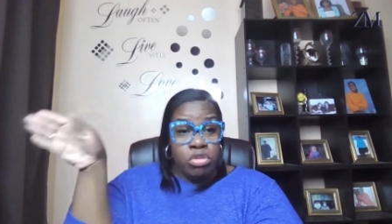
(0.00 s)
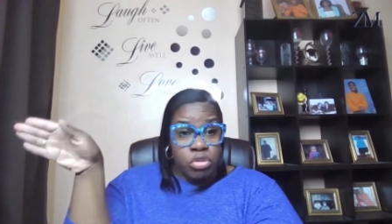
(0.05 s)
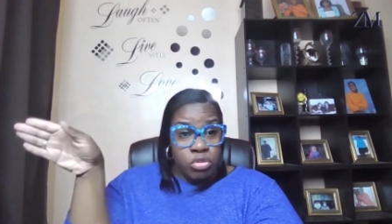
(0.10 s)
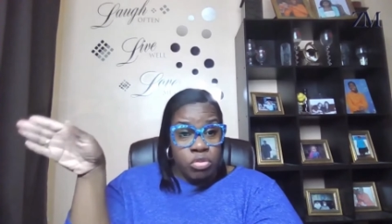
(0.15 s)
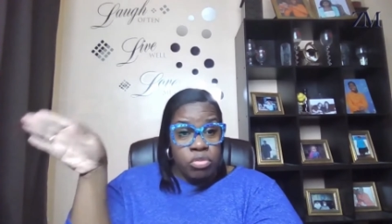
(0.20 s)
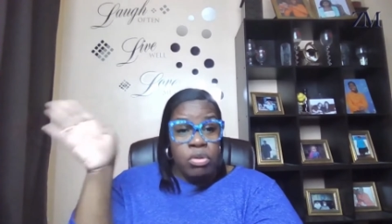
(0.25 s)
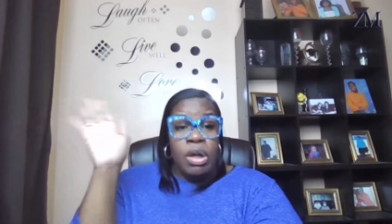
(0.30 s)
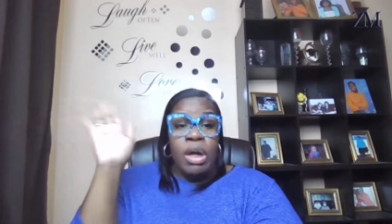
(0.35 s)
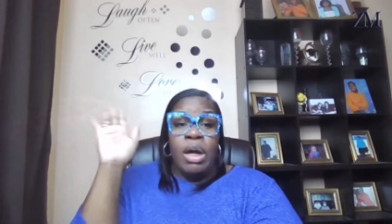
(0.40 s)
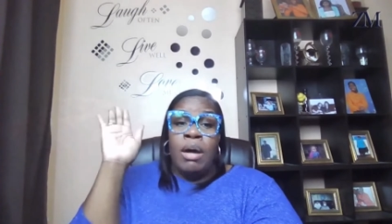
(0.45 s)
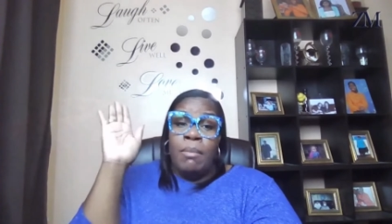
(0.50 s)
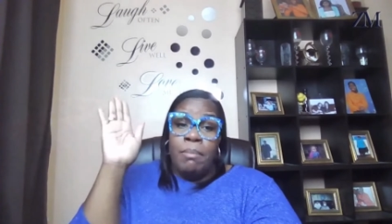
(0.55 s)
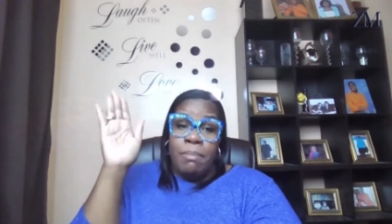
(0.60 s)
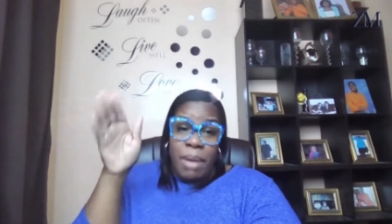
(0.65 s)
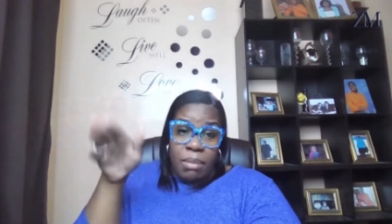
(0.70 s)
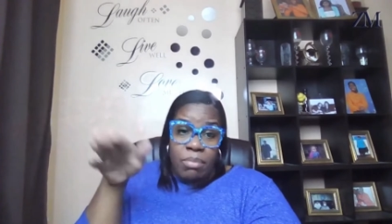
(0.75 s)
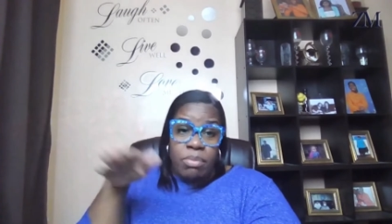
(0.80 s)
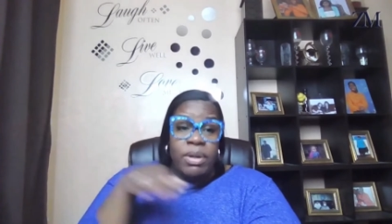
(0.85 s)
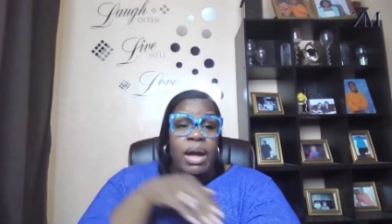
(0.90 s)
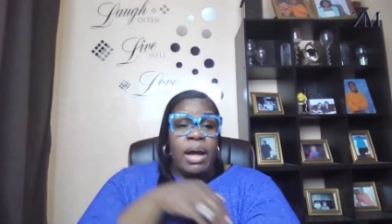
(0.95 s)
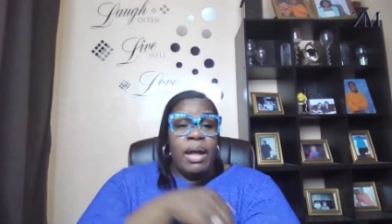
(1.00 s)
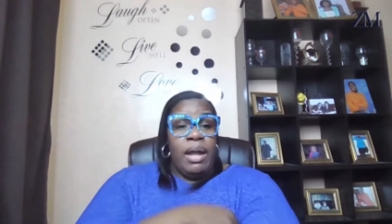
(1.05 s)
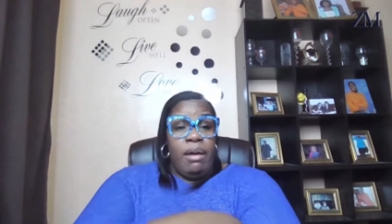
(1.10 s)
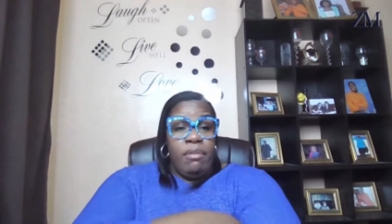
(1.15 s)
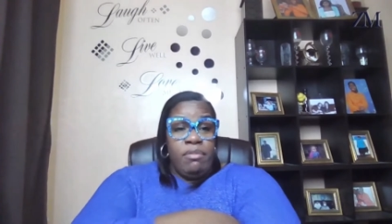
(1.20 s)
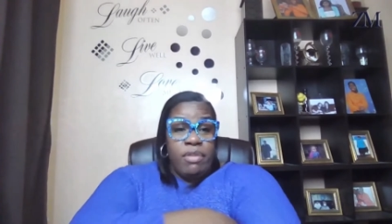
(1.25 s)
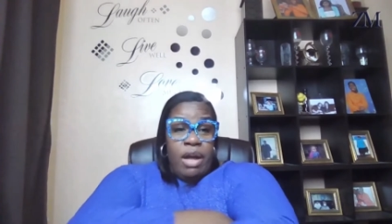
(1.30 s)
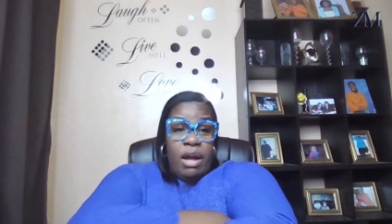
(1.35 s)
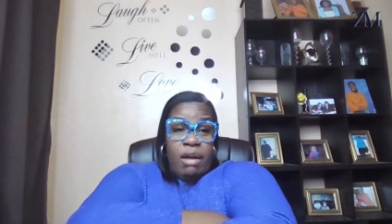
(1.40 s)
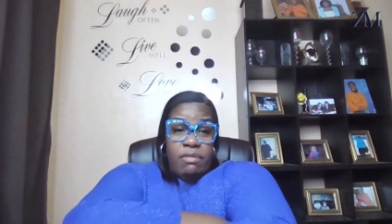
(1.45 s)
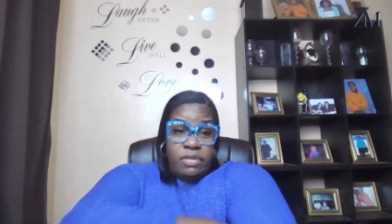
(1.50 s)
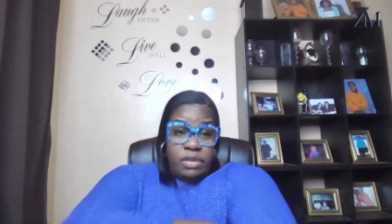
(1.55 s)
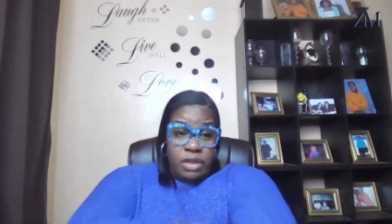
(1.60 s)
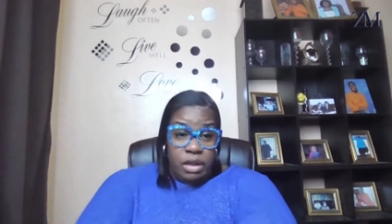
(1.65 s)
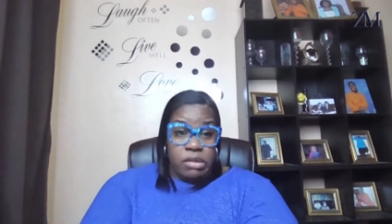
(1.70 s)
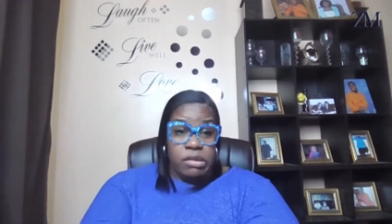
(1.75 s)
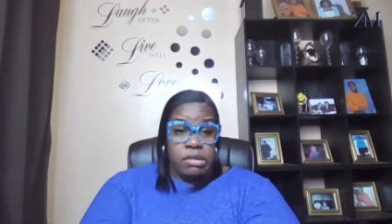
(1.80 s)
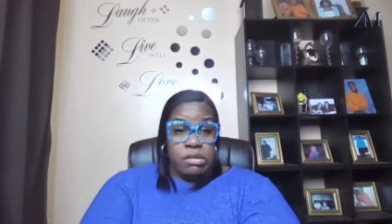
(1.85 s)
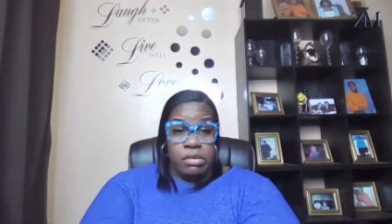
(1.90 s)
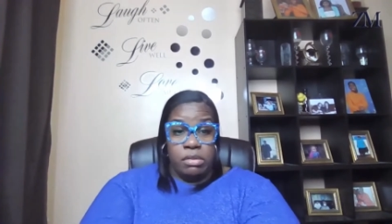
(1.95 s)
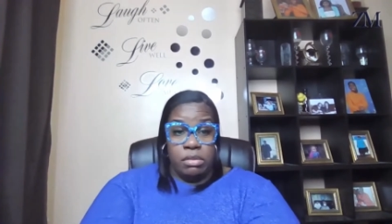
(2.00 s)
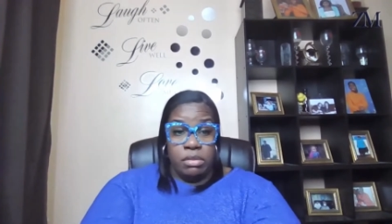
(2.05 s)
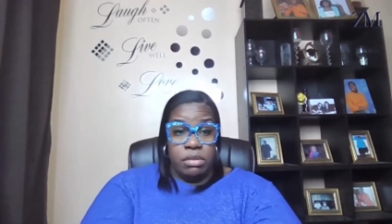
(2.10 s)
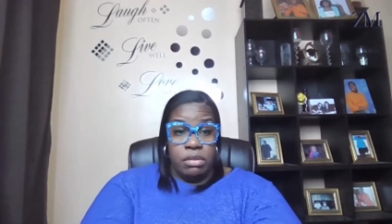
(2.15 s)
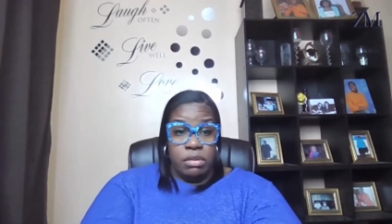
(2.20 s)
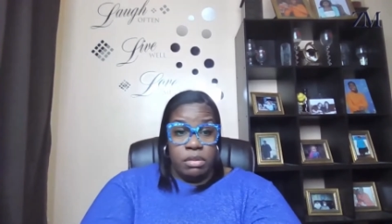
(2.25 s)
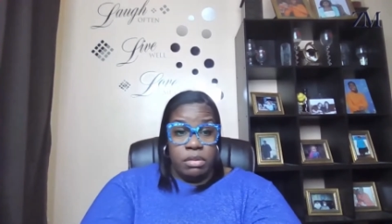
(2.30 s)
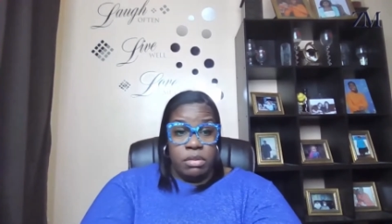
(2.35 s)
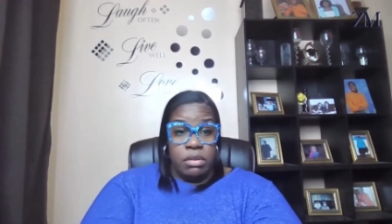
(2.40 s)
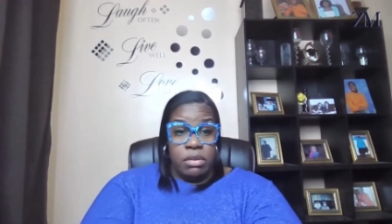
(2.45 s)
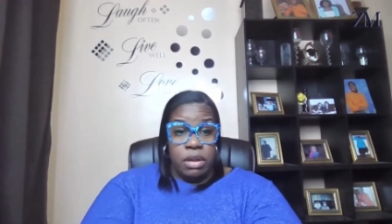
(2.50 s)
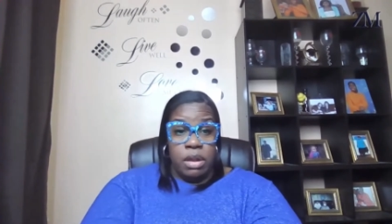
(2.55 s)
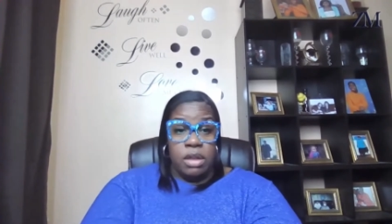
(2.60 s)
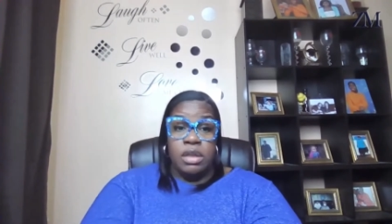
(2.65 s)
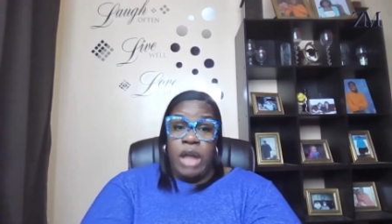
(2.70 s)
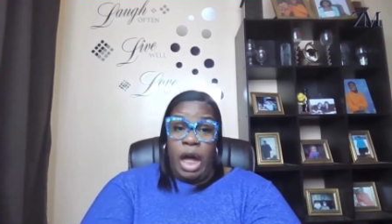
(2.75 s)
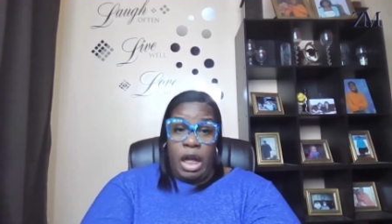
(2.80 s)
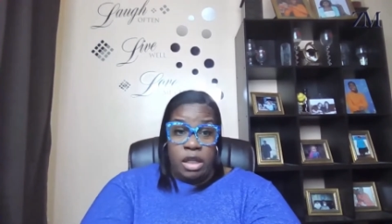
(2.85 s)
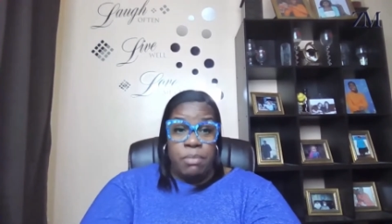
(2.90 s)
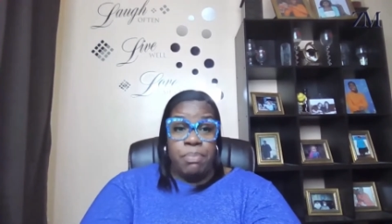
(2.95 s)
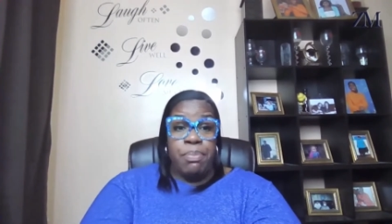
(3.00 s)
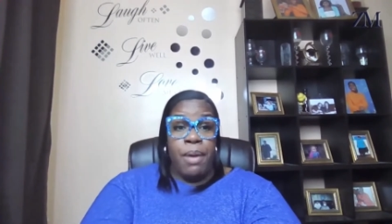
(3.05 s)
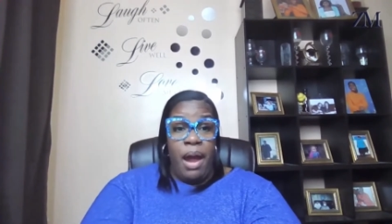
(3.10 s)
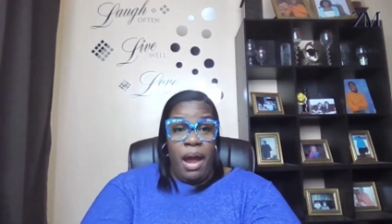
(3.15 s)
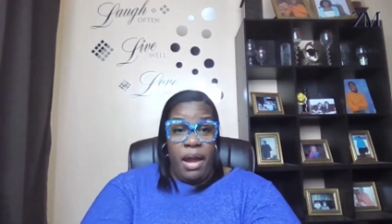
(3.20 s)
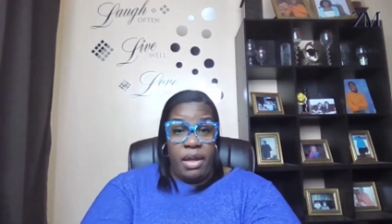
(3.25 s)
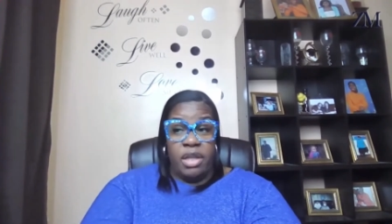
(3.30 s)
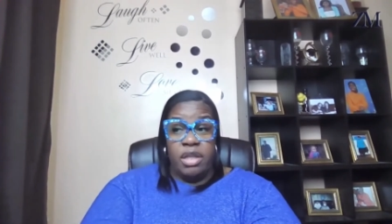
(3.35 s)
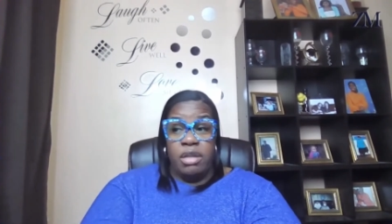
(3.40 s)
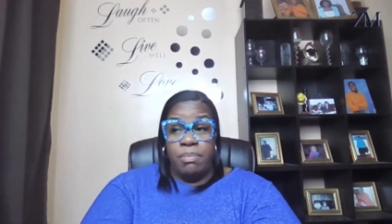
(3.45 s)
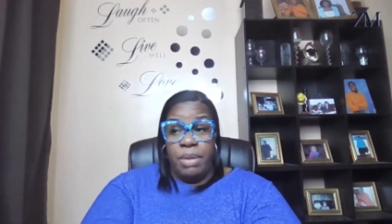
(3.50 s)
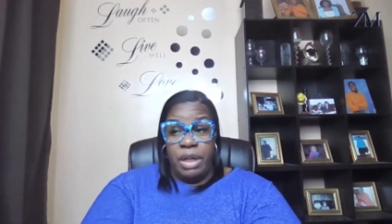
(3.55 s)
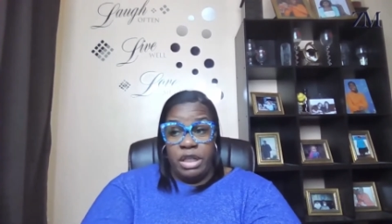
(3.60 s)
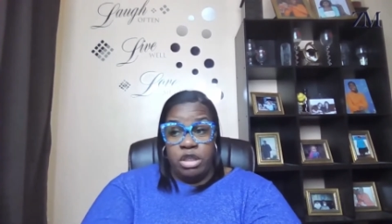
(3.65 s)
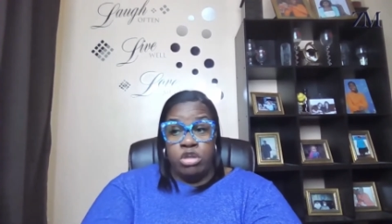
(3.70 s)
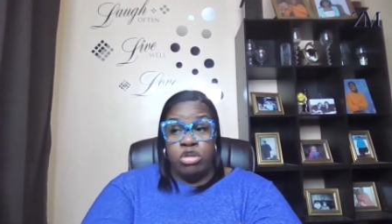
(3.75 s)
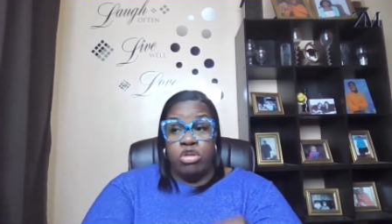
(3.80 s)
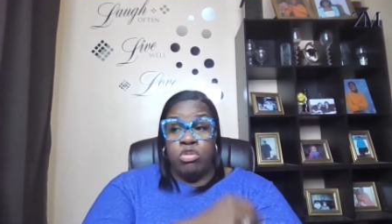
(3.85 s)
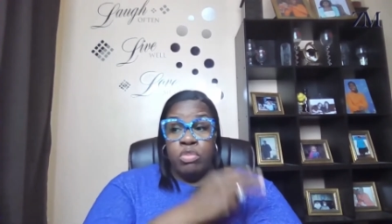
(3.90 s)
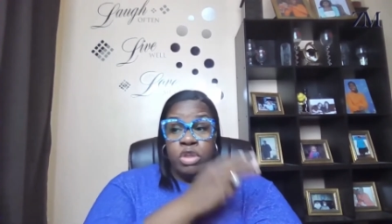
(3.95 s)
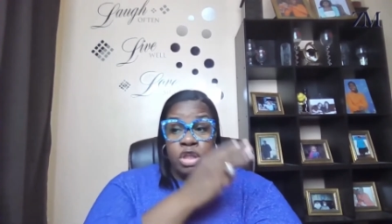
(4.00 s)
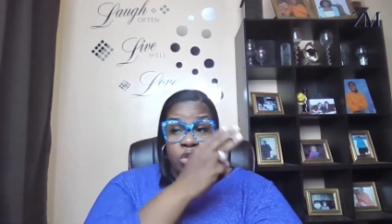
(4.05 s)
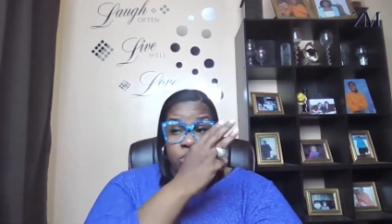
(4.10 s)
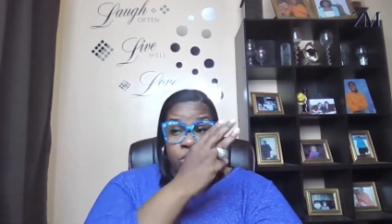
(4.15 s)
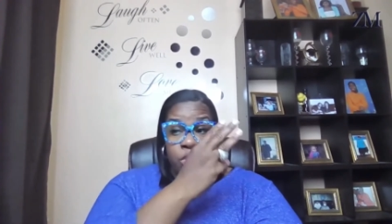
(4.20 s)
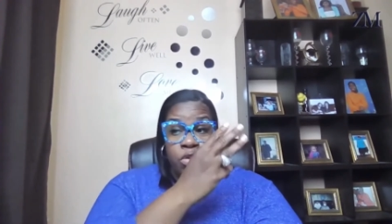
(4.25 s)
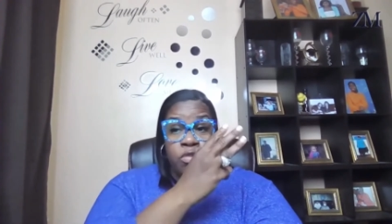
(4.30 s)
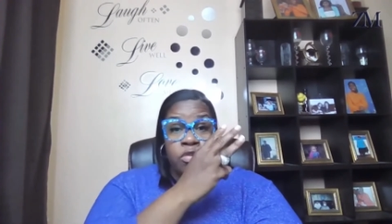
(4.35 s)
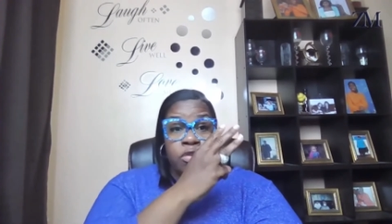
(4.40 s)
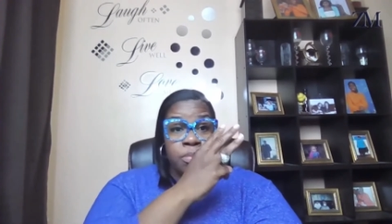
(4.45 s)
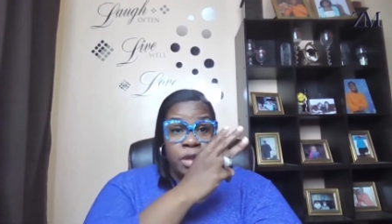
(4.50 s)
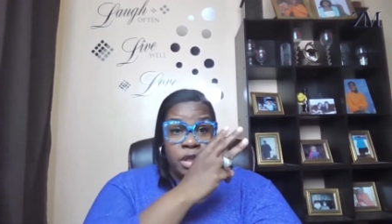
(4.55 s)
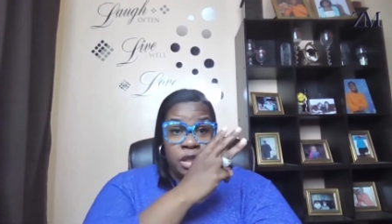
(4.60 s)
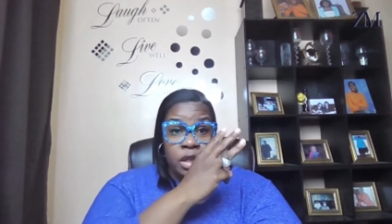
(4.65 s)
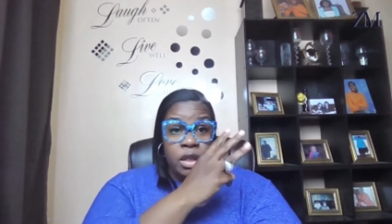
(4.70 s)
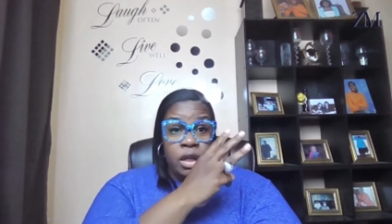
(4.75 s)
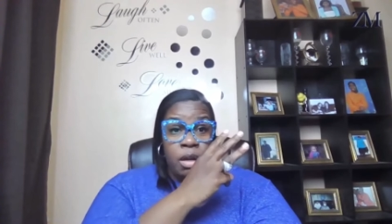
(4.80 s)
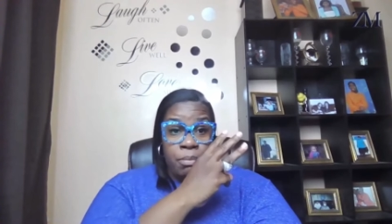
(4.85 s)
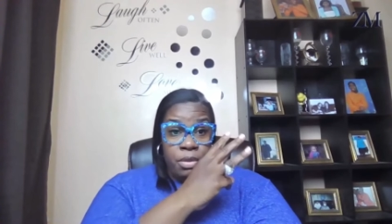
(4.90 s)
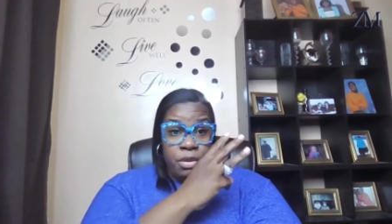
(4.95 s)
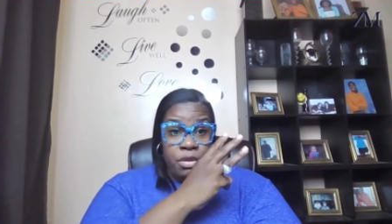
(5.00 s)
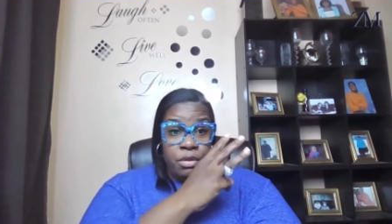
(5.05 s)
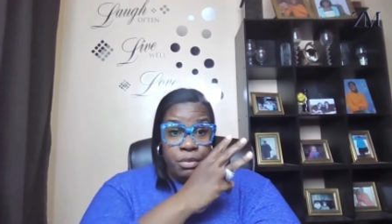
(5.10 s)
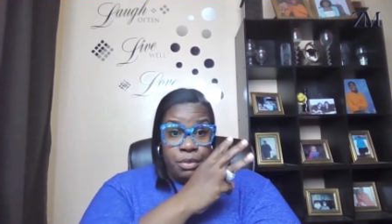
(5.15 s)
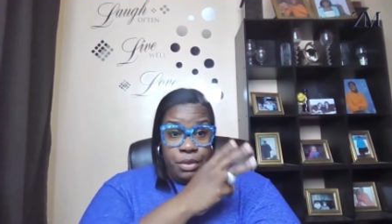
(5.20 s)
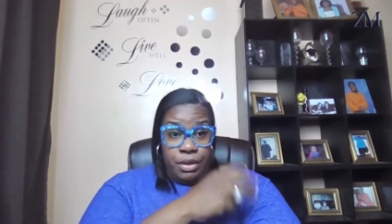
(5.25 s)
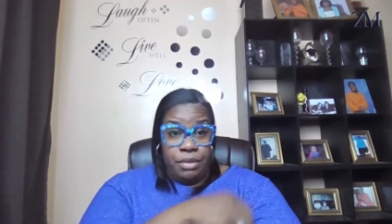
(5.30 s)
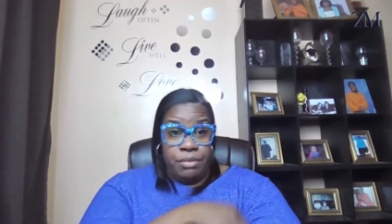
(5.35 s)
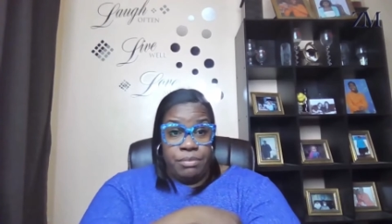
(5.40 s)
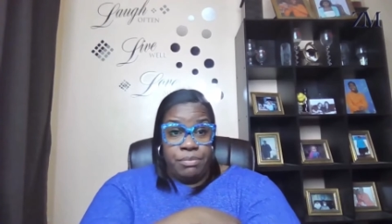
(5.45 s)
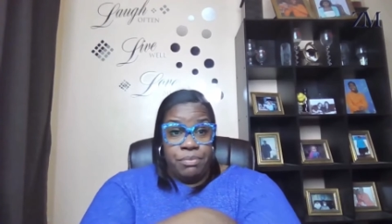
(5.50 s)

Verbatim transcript: to, baby, we gotta have a conversation because now your pride getting the best of you, which moves me to number three.